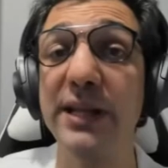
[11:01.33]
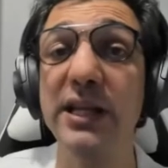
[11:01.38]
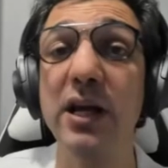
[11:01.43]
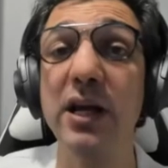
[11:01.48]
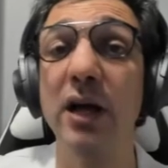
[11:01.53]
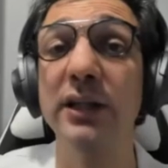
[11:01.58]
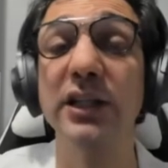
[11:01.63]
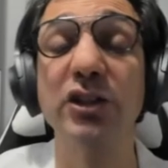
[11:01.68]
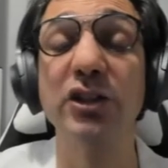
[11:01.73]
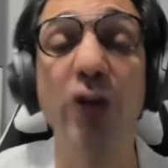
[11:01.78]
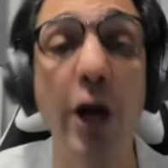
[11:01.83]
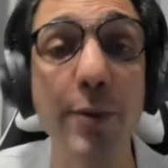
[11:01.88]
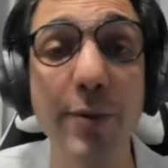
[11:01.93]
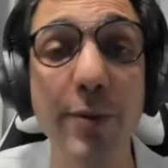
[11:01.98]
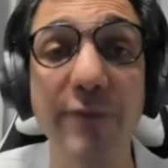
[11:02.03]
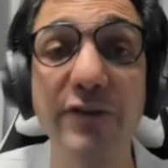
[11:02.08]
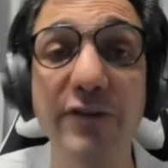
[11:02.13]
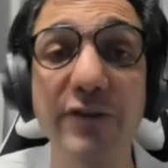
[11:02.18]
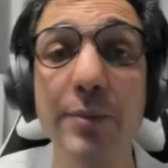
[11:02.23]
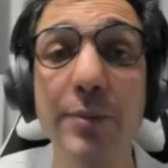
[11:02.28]
on the type of
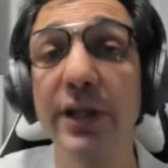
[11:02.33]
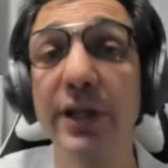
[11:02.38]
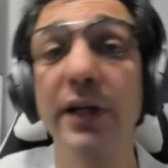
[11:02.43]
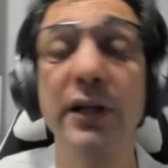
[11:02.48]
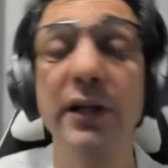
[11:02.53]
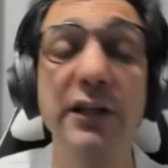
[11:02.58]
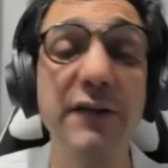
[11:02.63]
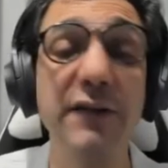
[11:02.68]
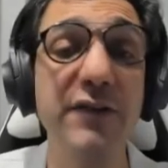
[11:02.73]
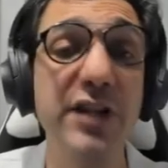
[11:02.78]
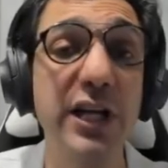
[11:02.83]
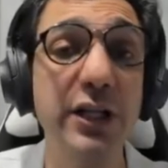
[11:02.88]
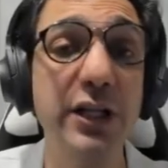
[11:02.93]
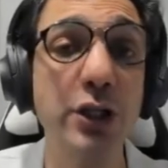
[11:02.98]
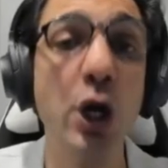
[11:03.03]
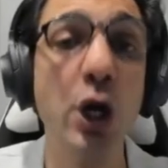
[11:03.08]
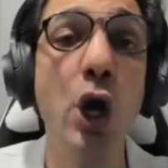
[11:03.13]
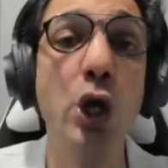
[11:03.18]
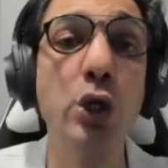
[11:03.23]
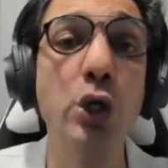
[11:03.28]
dividends,
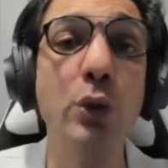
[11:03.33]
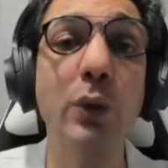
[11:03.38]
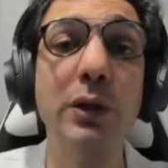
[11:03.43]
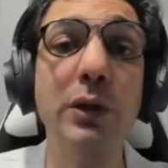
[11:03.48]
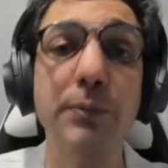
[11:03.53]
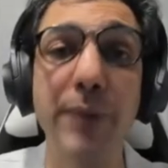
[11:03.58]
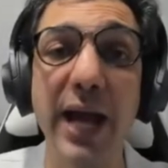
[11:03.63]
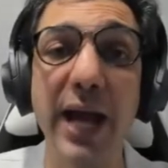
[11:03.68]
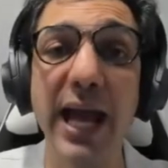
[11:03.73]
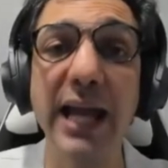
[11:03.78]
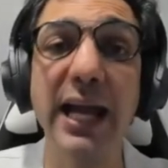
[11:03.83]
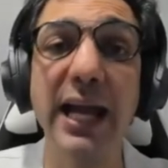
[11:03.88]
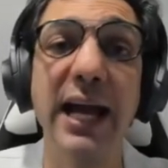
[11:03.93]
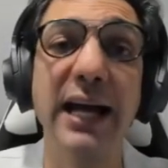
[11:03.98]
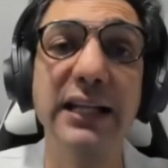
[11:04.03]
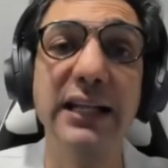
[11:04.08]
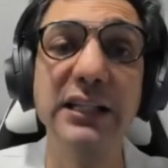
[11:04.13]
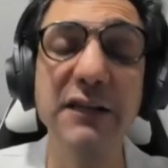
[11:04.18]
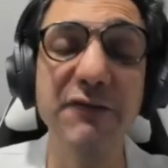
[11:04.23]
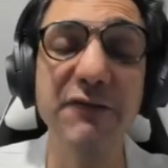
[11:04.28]
you will pay
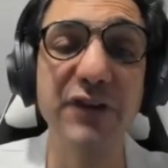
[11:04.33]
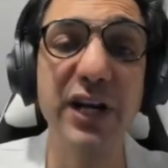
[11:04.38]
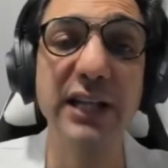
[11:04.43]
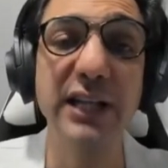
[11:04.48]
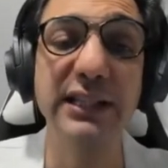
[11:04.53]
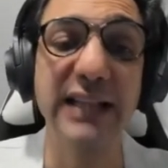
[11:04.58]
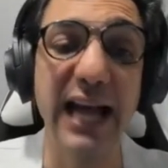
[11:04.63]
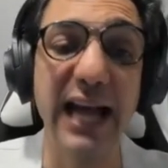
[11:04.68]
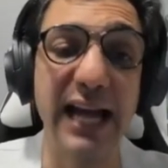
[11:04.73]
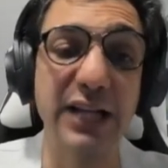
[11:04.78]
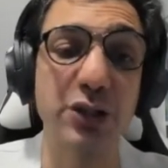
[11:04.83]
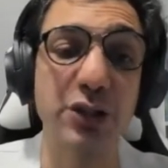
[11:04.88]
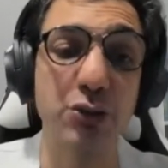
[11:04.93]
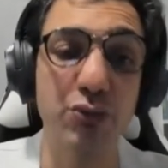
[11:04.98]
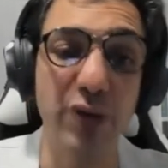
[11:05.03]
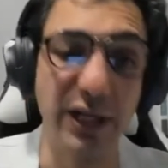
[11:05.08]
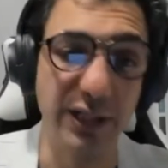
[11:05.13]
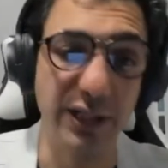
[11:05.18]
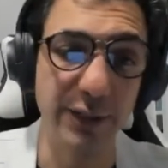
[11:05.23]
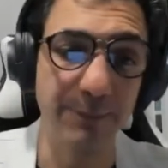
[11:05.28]
different tax
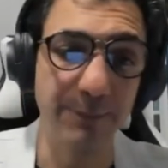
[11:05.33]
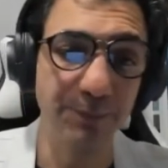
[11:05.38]
rates.